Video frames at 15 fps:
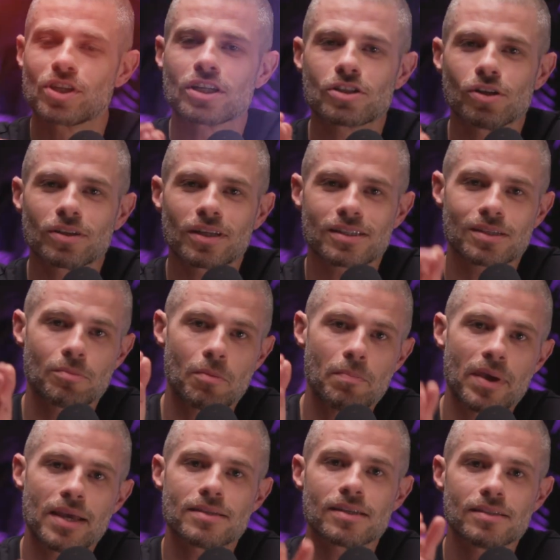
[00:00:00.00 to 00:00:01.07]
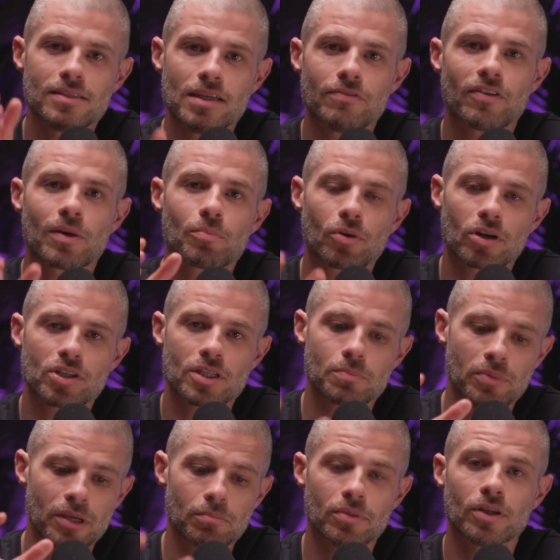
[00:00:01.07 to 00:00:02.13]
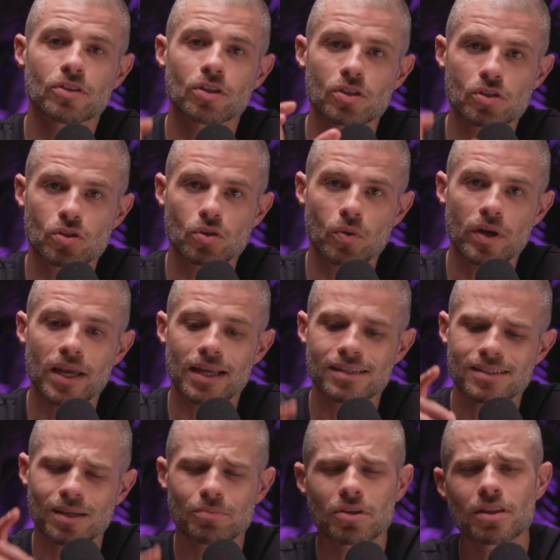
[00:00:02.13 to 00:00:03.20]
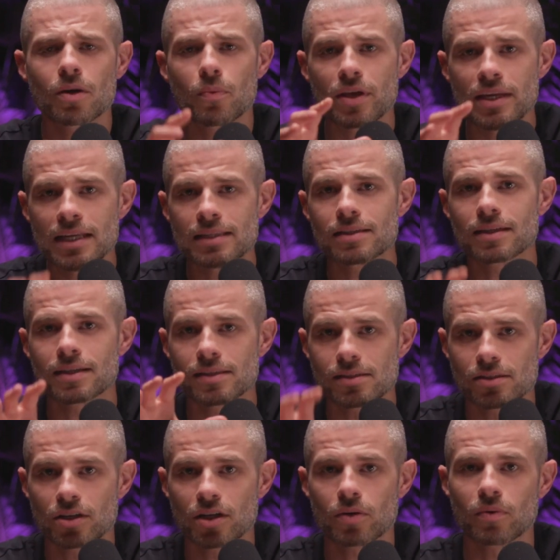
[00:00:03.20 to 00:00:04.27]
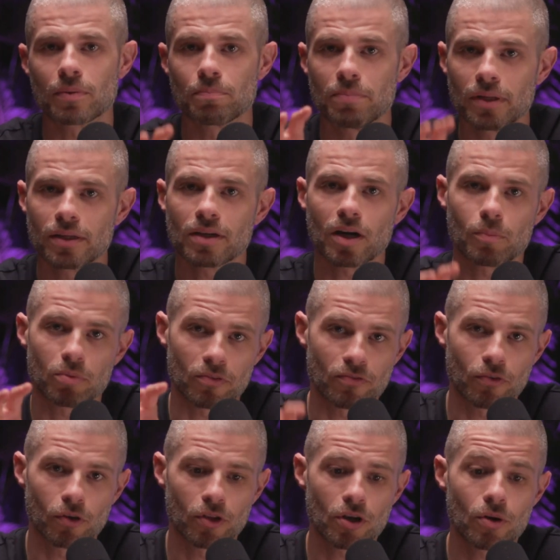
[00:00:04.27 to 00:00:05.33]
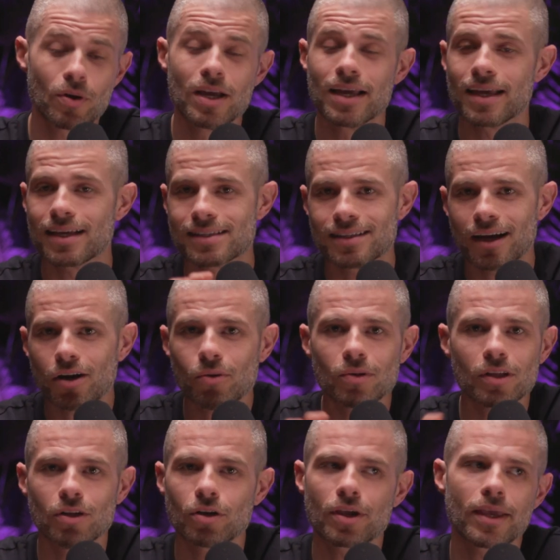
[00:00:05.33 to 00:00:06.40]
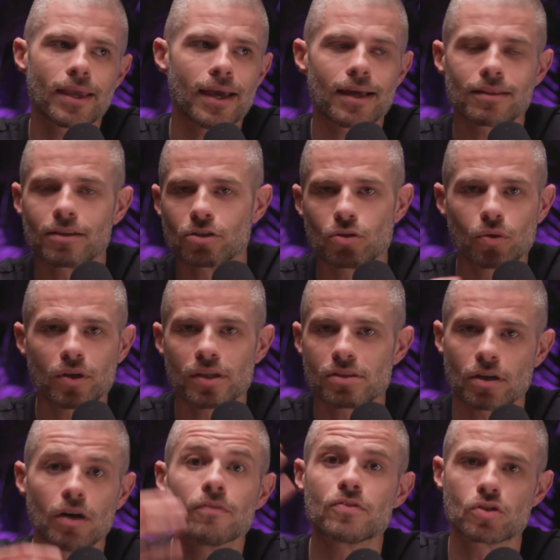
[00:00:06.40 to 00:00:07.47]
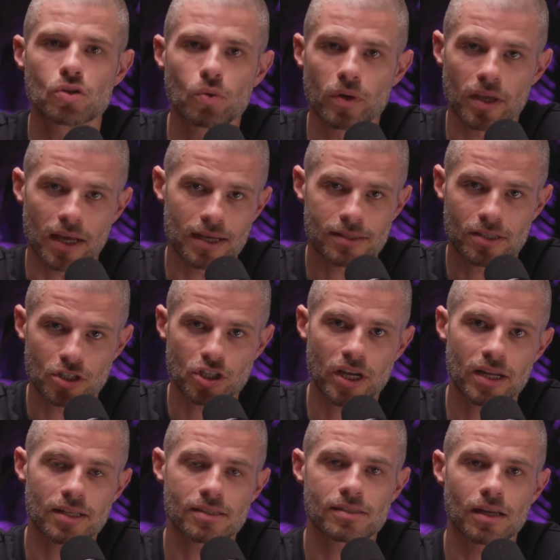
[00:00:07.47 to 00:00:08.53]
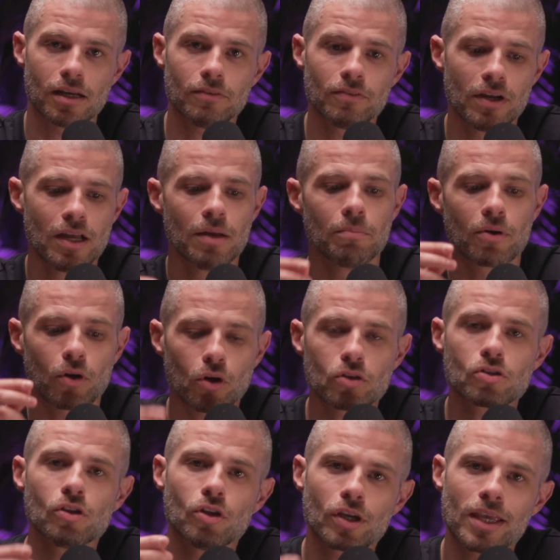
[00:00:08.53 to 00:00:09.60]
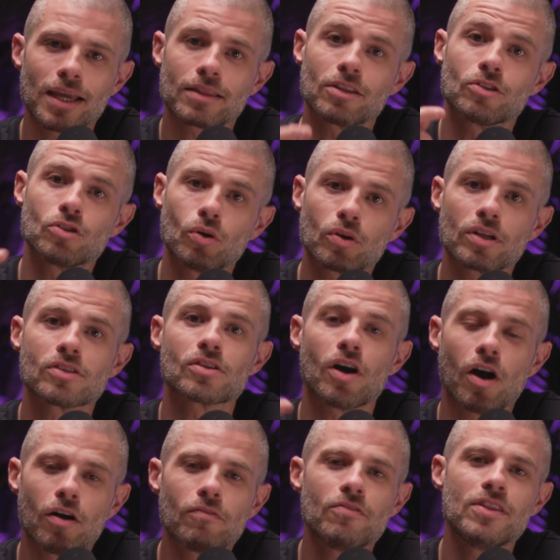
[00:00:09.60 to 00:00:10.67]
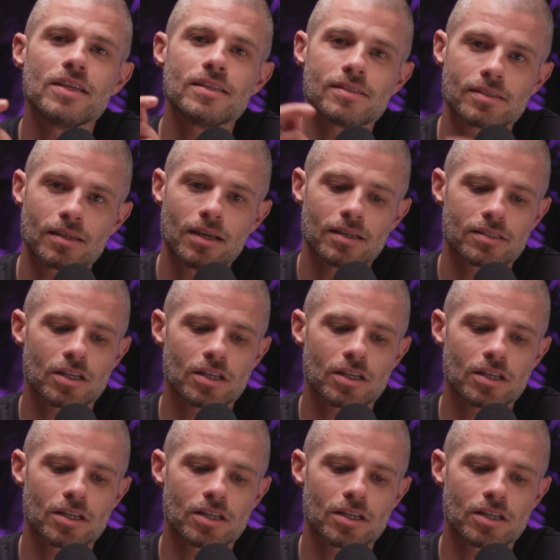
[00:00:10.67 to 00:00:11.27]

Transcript: we just looked at some amazing DeFi projects being built on SUI, and something that we need to consider when building our portfolio is not only looking at the tokens of SUI as the chain itself, but also looking at the tokens of these